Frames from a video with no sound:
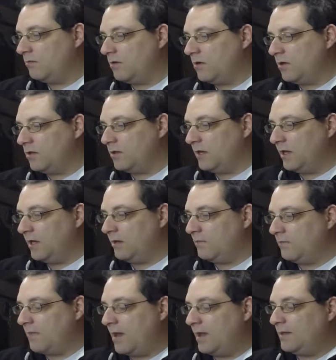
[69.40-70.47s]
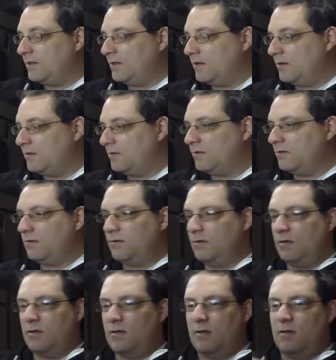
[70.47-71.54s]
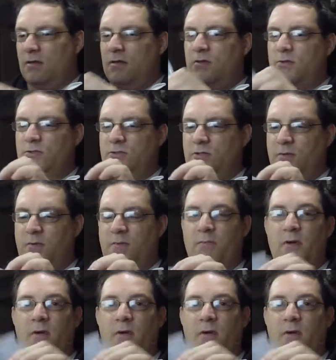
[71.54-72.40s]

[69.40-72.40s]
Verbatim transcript: We've got the main top and